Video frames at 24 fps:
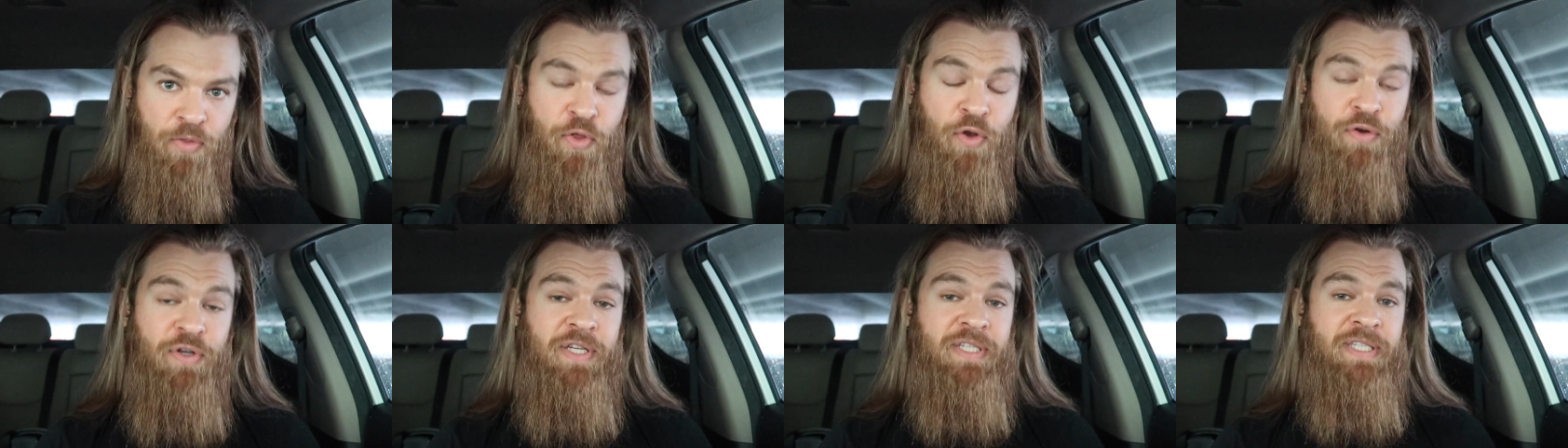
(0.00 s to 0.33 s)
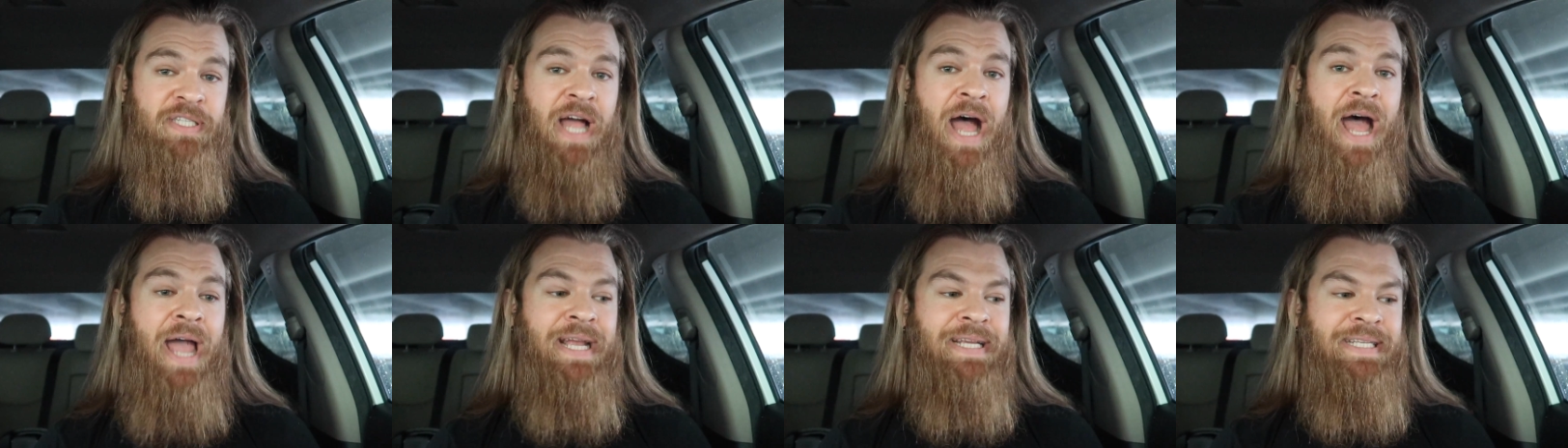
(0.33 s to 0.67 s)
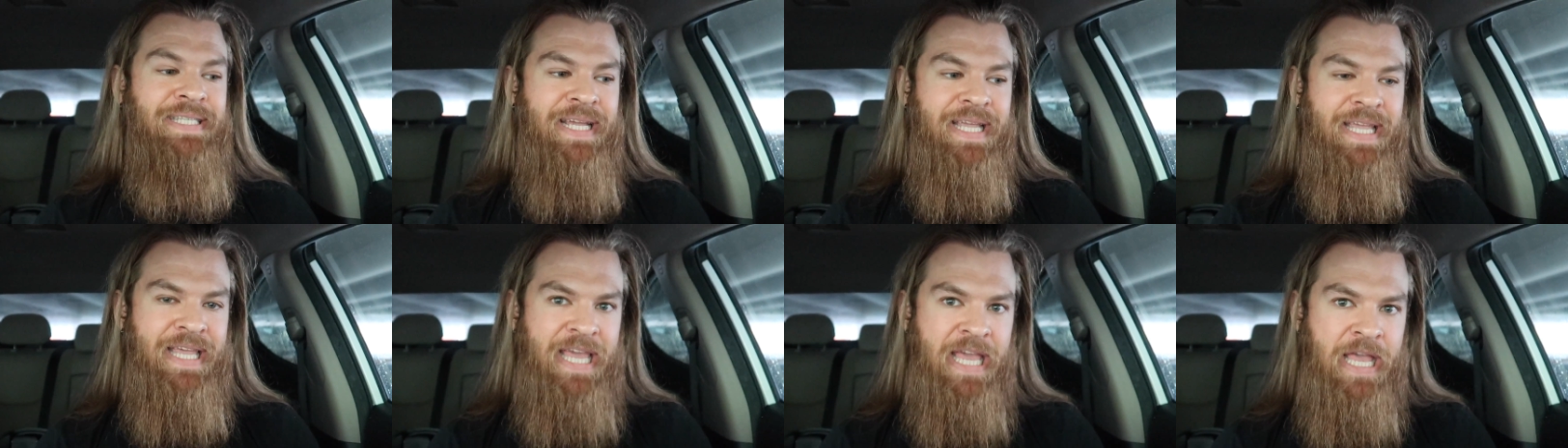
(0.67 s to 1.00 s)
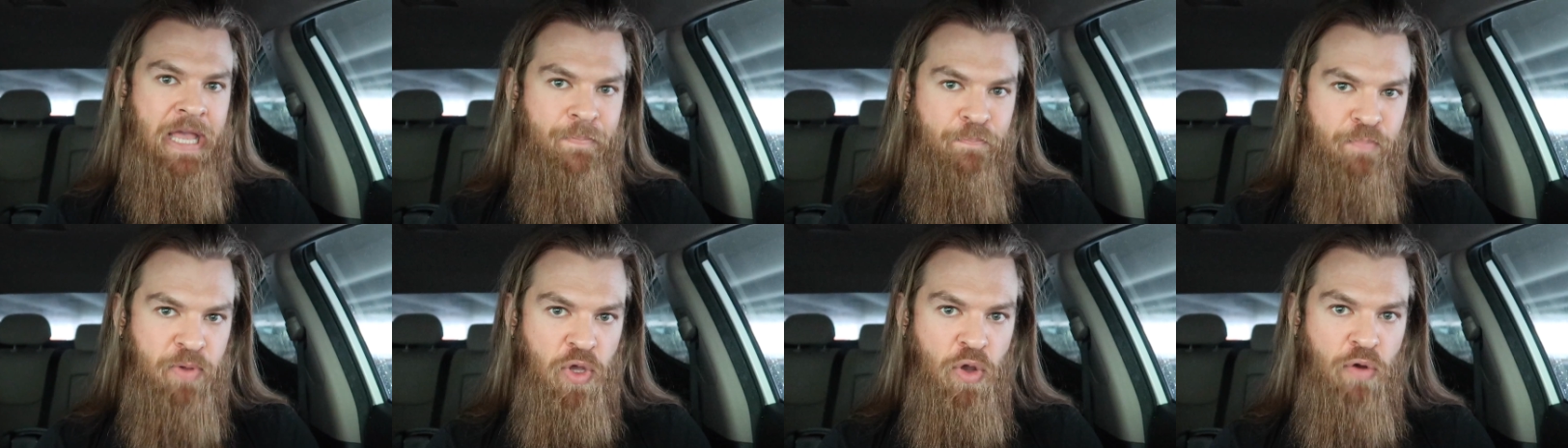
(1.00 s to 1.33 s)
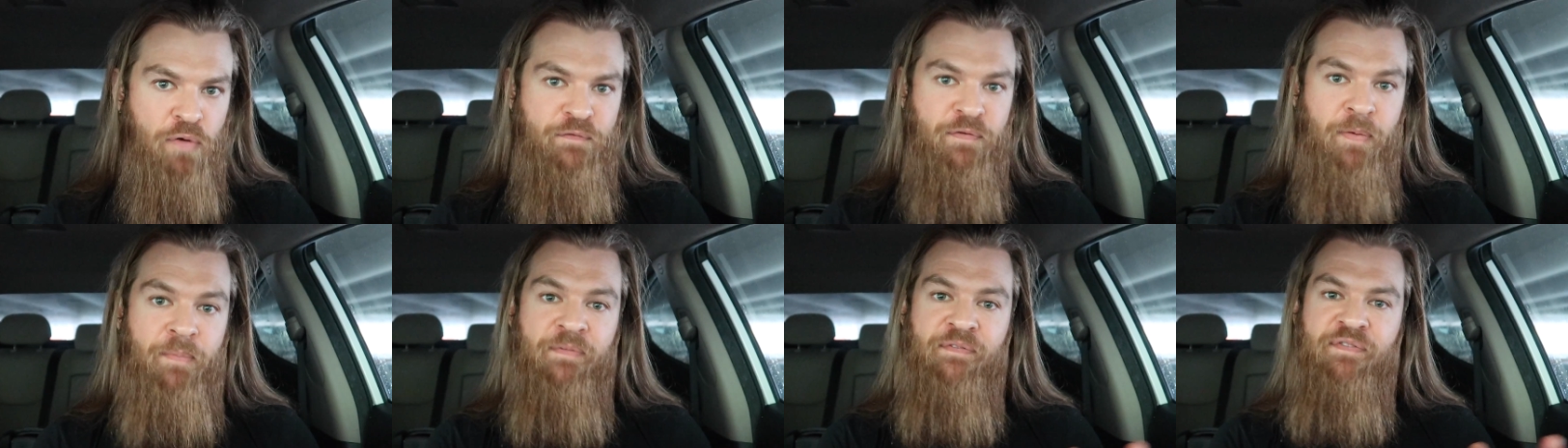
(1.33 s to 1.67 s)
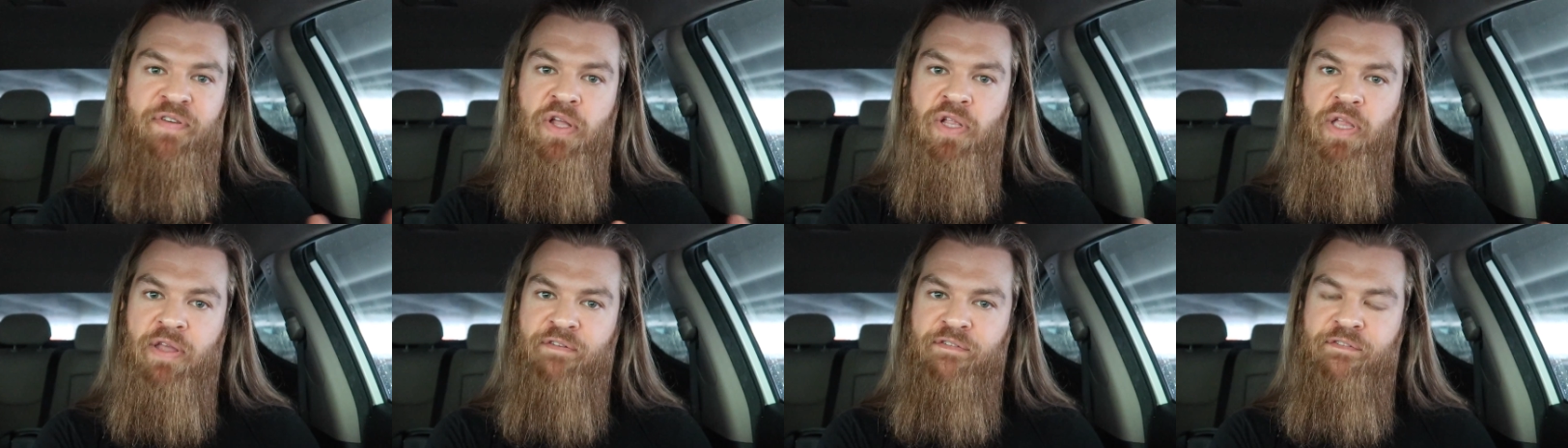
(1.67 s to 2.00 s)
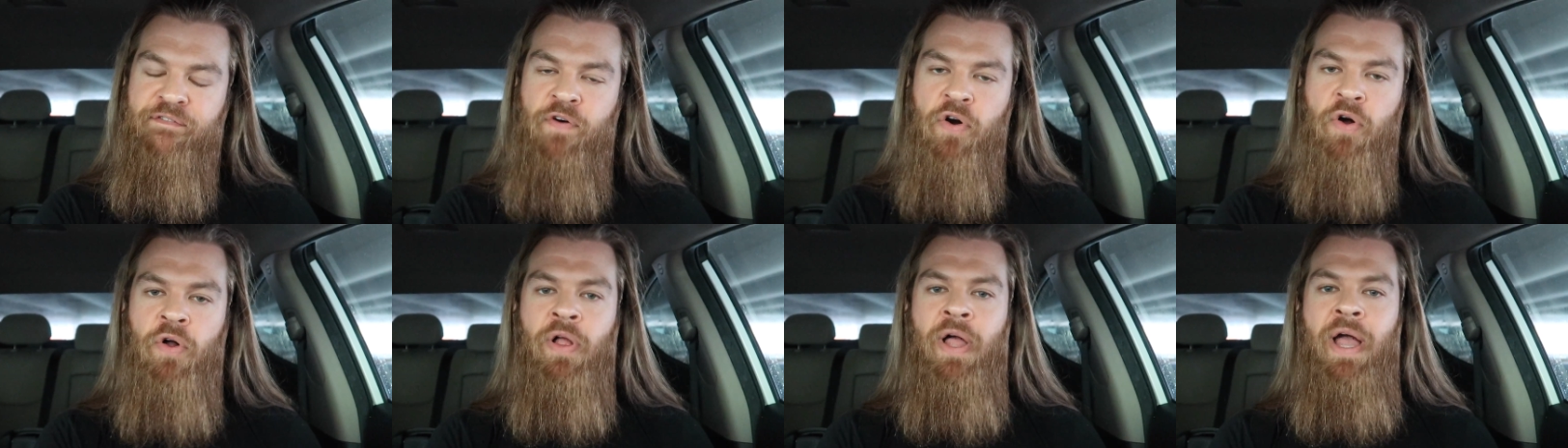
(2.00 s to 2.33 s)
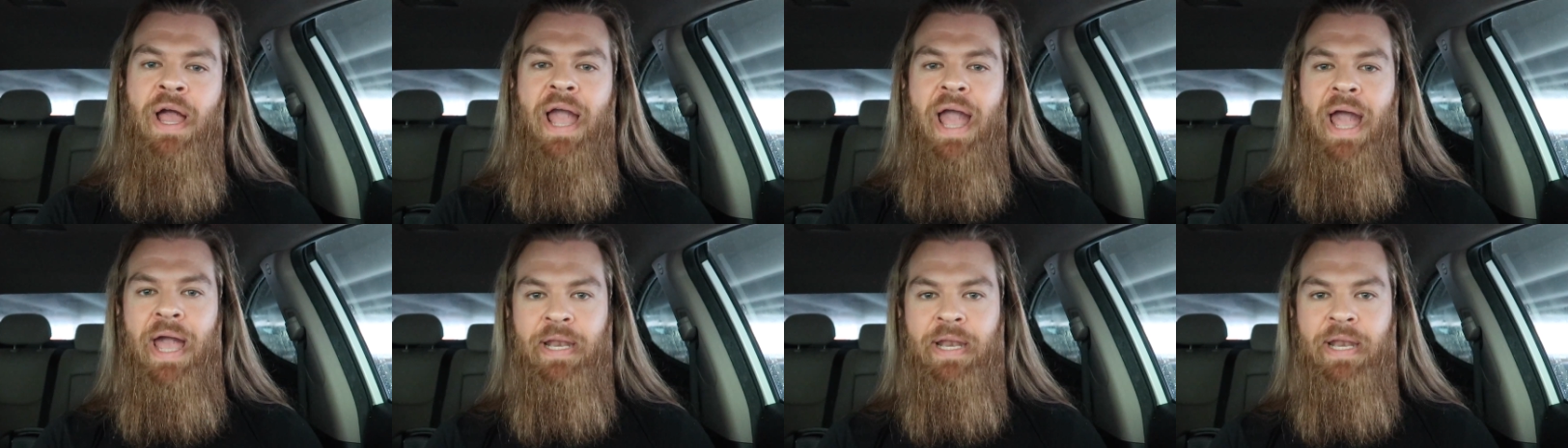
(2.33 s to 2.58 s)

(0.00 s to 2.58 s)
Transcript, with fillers: They're designed to keep you from feeling full